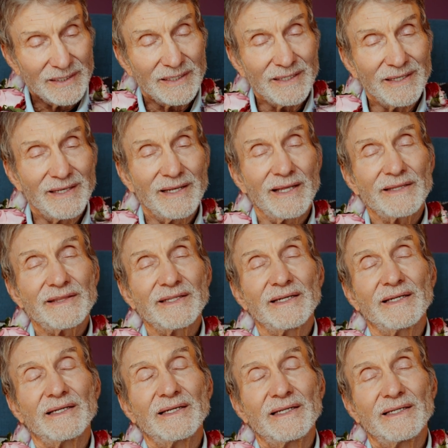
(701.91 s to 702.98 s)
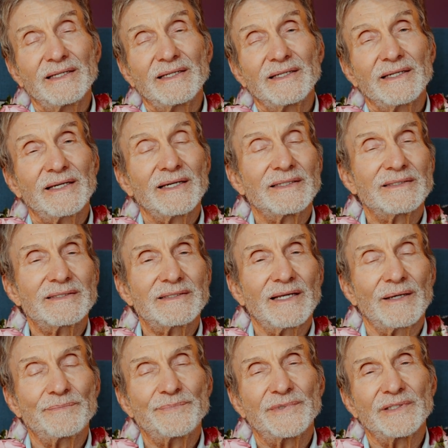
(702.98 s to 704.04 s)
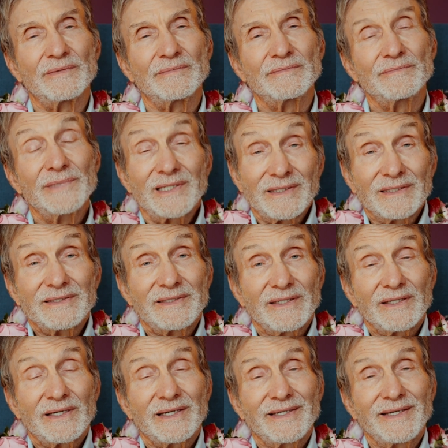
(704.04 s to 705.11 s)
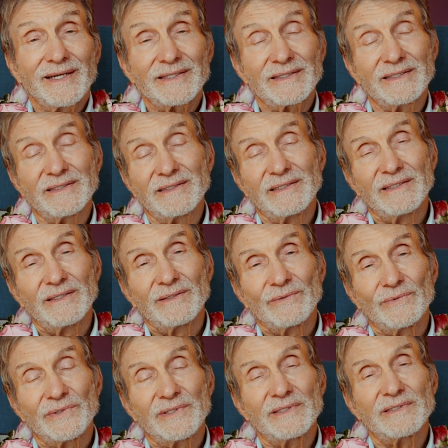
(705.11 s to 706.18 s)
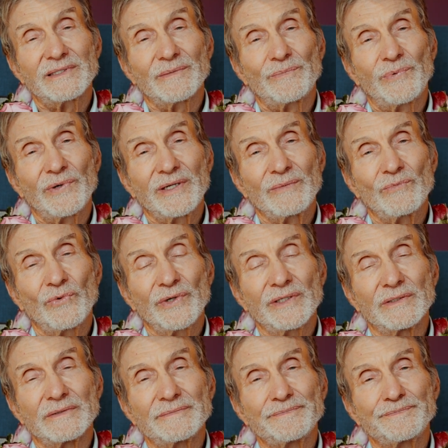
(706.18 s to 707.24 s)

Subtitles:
Nothing can stop them because they're connected with the supreme will.